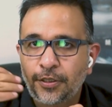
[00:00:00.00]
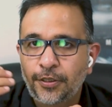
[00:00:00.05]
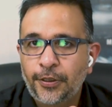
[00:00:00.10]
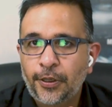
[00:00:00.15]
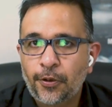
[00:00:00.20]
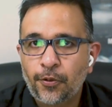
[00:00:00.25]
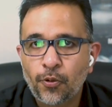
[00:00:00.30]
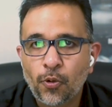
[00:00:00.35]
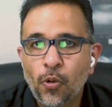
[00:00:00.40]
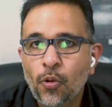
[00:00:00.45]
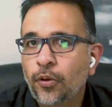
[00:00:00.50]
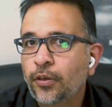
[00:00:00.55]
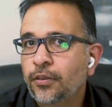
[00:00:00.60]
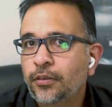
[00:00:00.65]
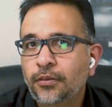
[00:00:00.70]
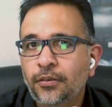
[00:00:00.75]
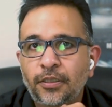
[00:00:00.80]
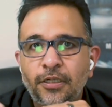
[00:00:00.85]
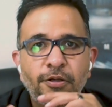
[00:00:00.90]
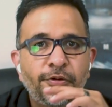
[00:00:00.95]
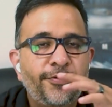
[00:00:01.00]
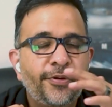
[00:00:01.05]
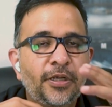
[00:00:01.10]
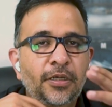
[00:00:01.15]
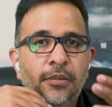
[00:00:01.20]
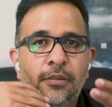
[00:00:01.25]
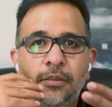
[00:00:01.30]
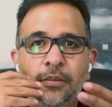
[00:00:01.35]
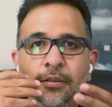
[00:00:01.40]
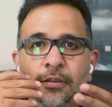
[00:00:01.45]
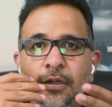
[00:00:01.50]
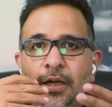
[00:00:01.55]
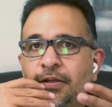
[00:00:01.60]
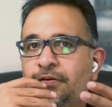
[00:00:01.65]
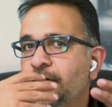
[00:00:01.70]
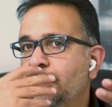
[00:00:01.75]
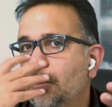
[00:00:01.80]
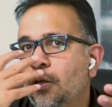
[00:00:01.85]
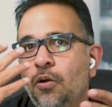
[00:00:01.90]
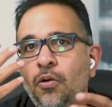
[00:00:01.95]
your own career
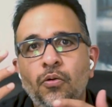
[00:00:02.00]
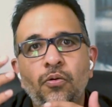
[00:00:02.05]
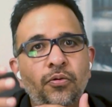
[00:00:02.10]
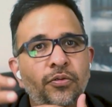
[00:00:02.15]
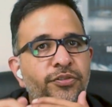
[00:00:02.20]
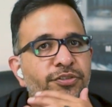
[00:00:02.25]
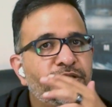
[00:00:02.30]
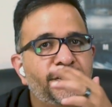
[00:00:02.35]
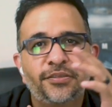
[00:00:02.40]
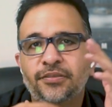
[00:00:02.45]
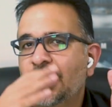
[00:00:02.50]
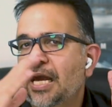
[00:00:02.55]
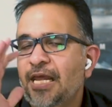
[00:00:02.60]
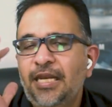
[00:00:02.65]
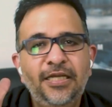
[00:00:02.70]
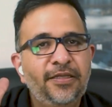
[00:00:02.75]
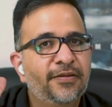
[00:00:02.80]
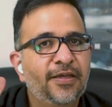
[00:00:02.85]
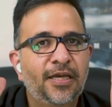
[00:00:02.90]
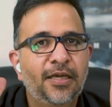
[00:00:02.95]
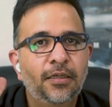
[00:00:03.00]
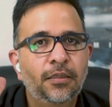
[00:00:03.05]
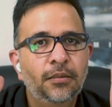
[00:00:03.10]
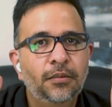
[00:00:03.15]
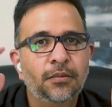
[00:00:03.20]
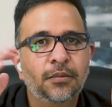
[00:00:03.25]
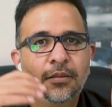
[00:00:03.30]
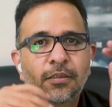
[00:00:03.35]
as a coach, as anything,